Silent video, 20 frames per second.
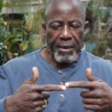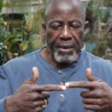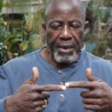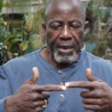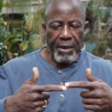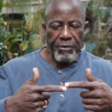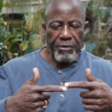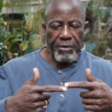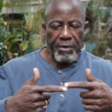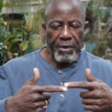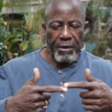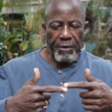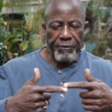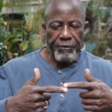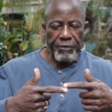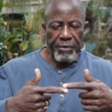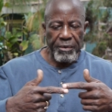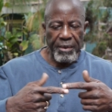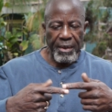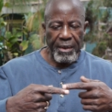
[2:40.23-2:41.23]
Now, you know,
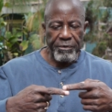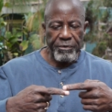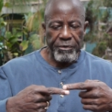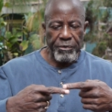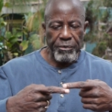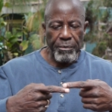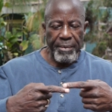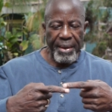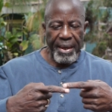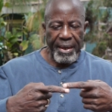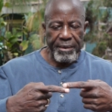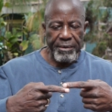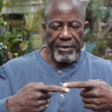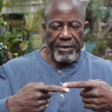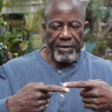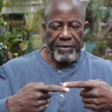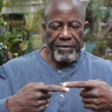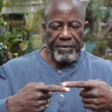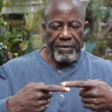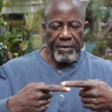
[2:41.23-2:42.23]
if you take two
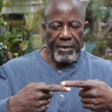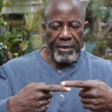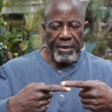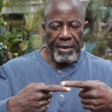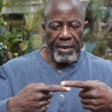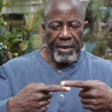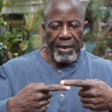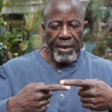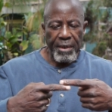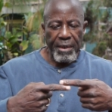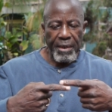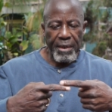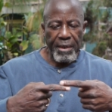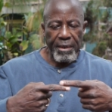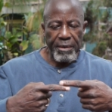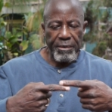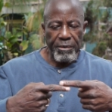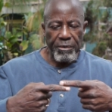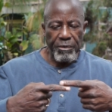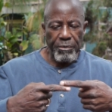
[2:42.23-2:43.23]
magnets
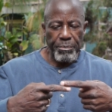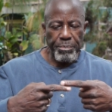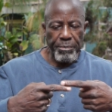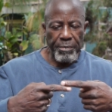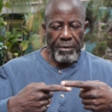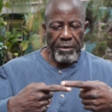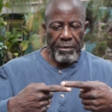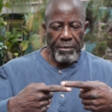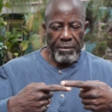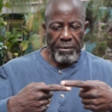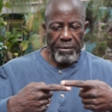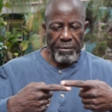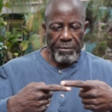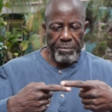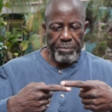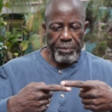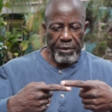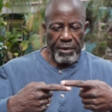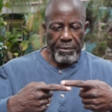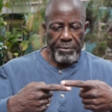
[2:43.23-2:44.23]
and you
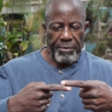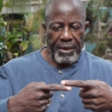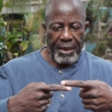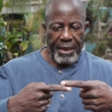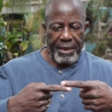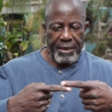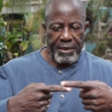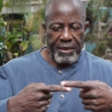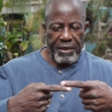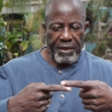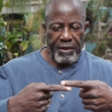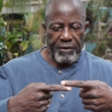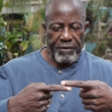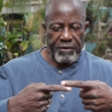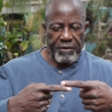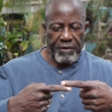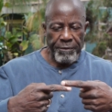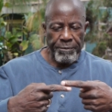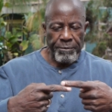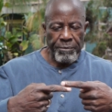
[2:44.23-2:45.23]
put them like
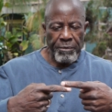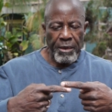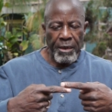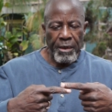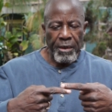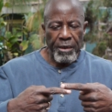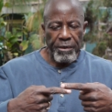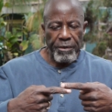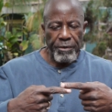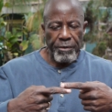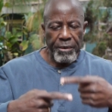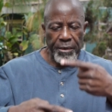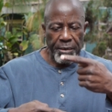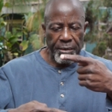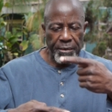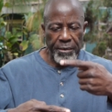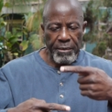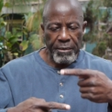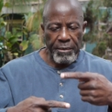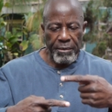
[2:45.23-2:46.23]
this, you
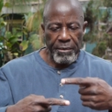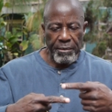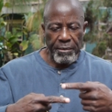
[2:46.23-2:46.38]
can